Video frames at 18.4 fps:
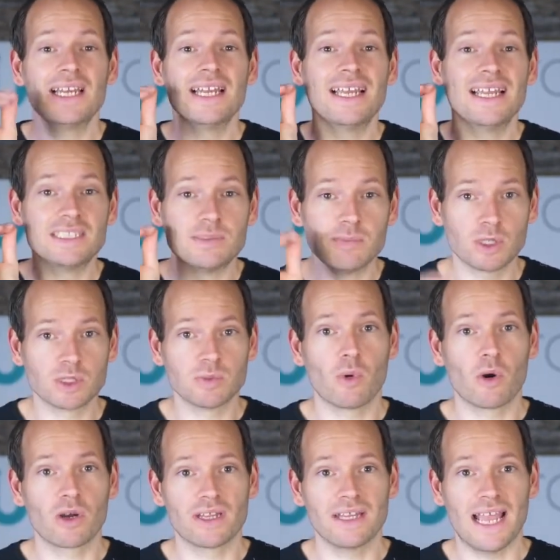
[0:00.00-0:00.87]
It's much
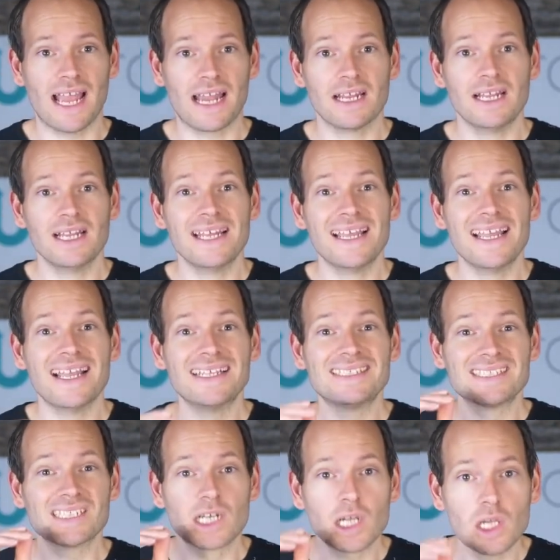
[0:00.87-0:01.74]
more than that.
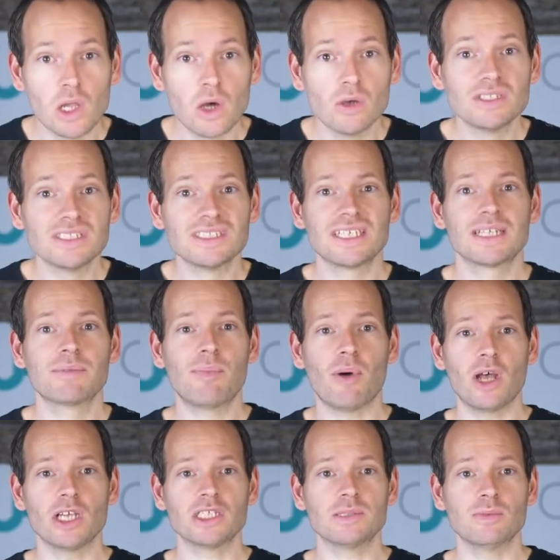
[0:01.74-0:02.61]
It's the closest thing
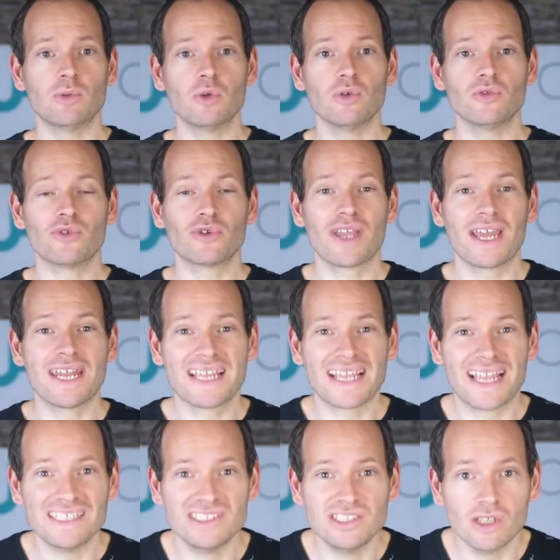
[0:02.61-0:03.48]
possible to
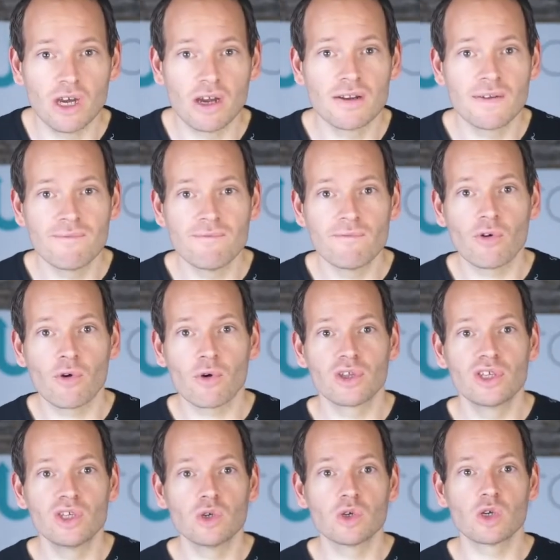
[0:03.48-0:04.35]
getting a
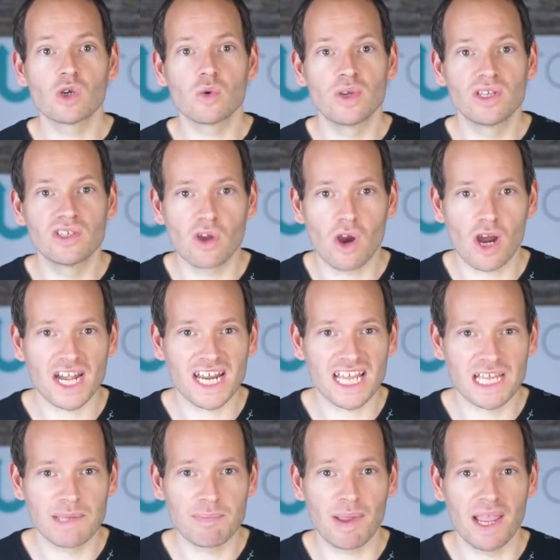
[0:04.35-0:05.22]
done-for-you
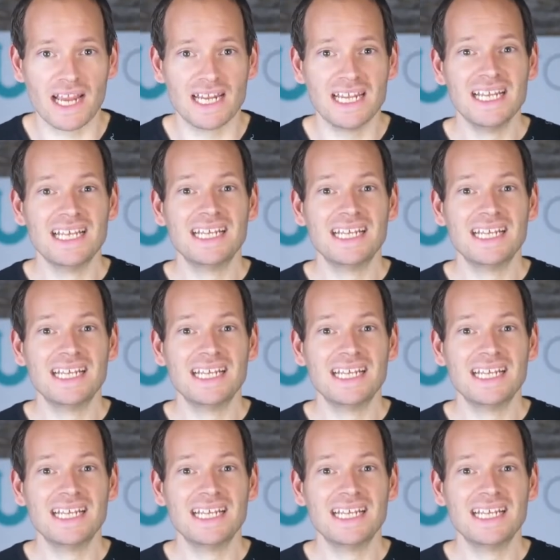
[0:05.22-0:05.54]
retargeting campaign